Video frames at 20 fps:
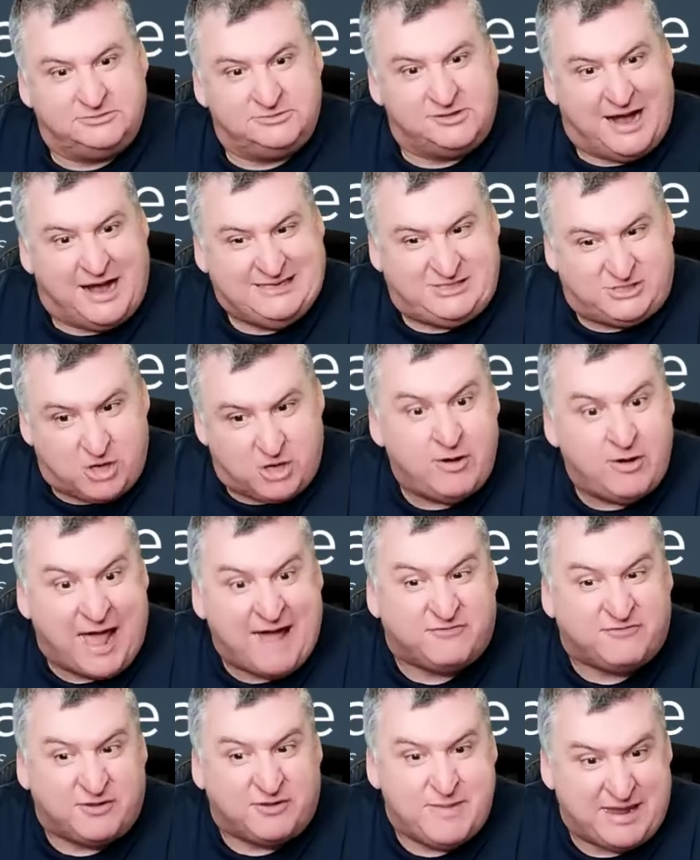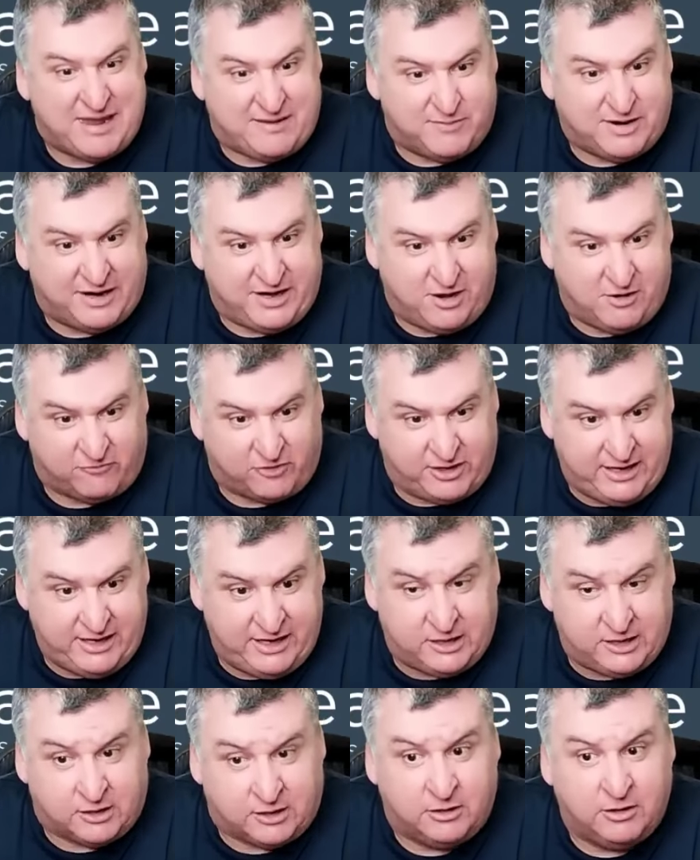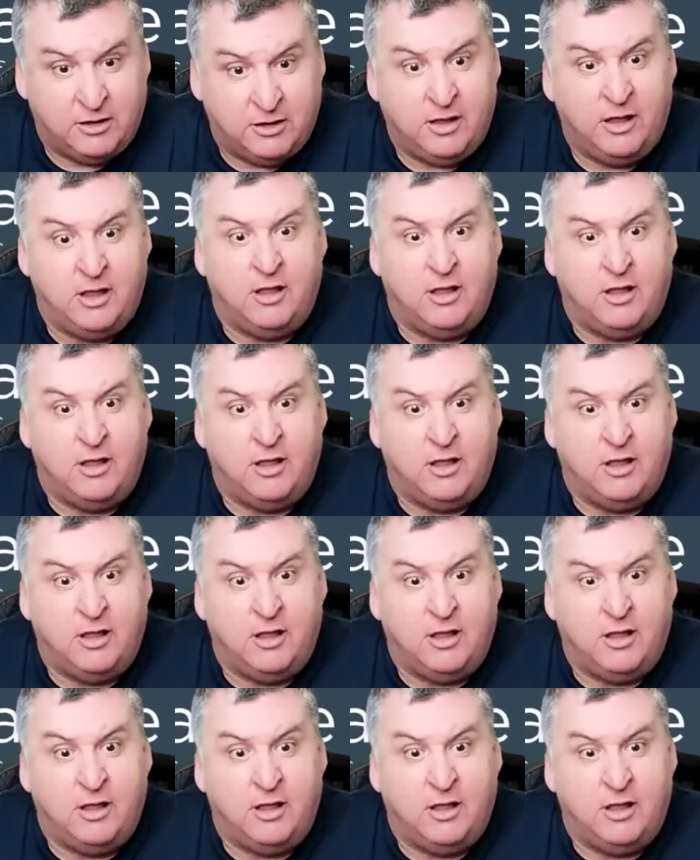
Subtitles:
I don't have to make money over here.